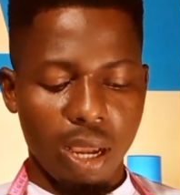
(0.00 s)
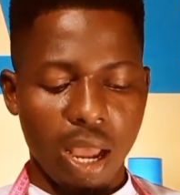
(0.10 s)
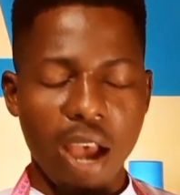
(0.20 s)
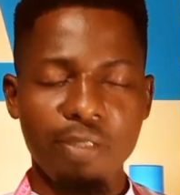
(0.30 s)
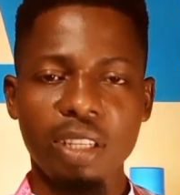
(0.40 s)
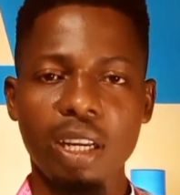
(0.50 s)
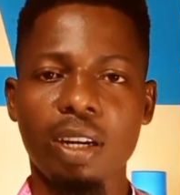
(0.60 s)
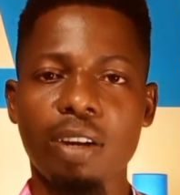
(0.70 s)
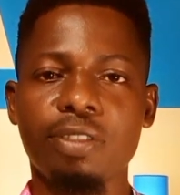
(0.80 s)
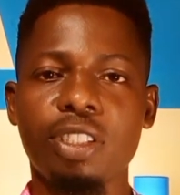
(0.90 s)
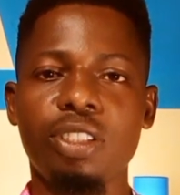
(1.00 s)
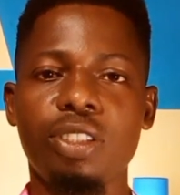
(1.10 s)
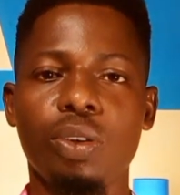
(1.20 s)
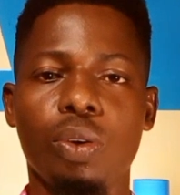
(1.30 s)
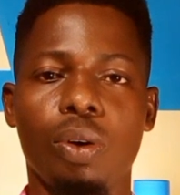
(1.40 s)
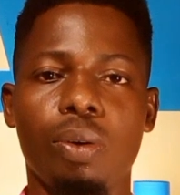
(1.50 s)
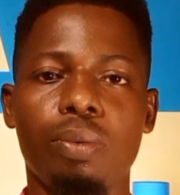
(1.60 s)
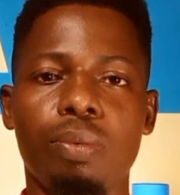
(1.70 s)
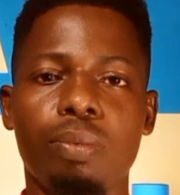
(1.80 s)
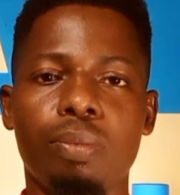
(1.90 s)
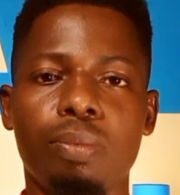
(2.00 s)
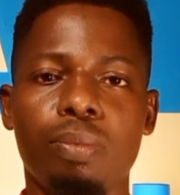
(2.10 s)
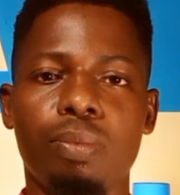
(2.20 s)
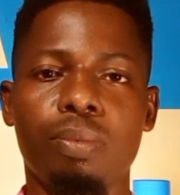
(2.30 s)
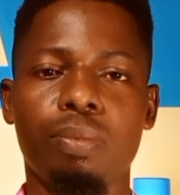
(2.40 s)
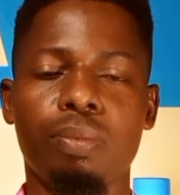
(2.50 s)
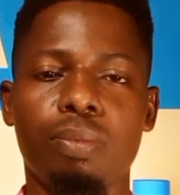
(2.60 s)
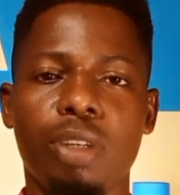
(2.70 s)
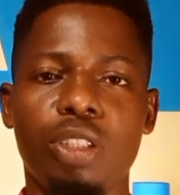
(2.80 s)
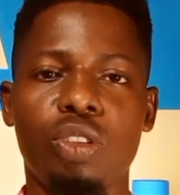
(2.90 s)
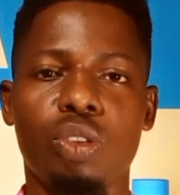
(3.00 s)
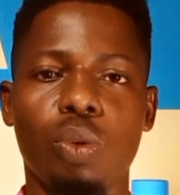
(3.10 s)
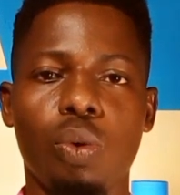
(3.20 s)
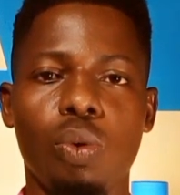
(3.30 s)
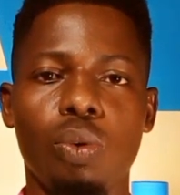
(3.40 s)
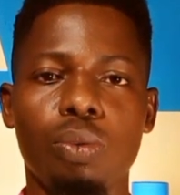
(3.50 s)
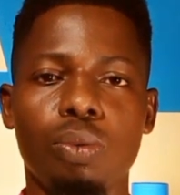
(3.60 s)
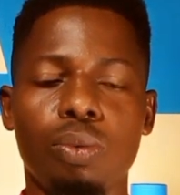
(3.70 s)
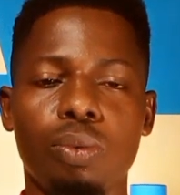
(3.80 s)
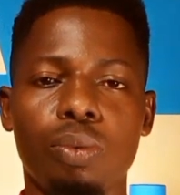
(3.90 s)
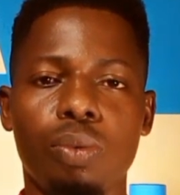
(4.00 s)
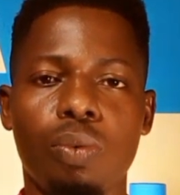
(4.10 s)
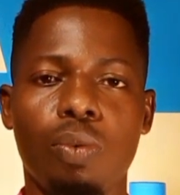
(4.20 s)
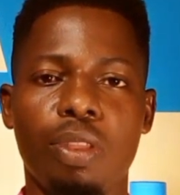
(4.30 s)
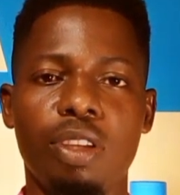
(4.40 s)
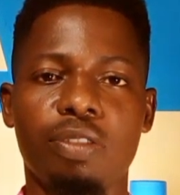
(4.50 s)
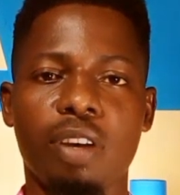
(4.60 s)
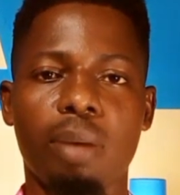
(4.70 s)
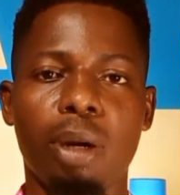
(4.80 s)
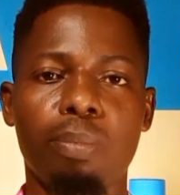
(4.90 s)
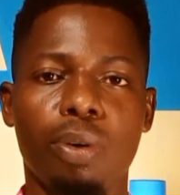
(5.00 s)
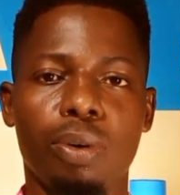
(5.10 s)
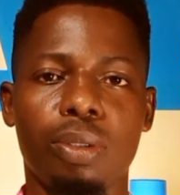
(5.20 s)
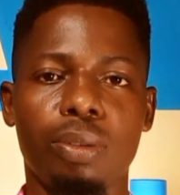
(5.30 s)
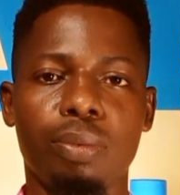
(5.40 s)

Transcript: after crafting your insole with this fiberboard,